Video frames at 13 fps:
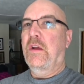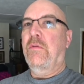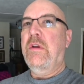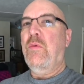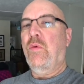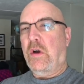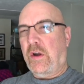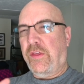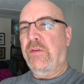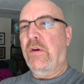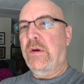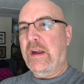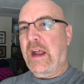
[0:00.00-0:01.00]
we worked
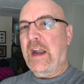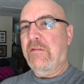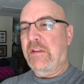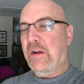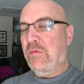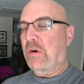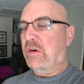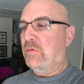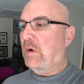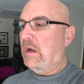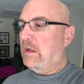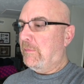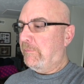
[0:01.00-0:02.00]
through it and everything worked
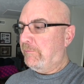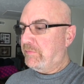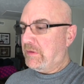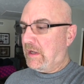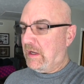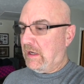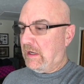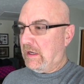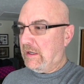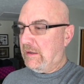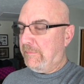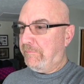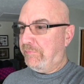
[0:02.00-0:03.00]
well.
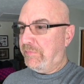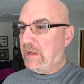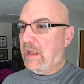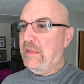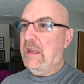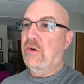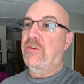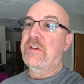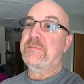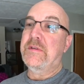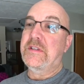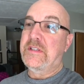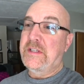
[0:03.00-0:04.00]
And then
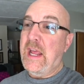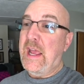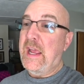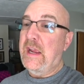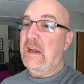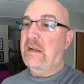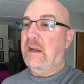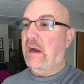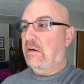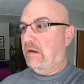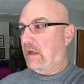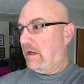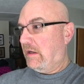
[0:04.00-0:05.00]
Christmas Day, Carol
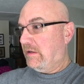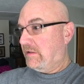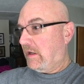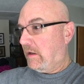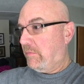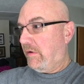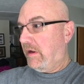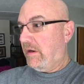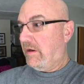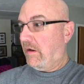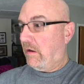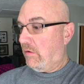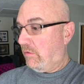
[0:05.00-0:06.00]
and I celebrated
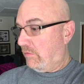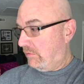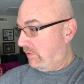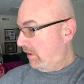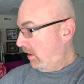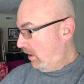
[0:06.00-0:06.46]
our own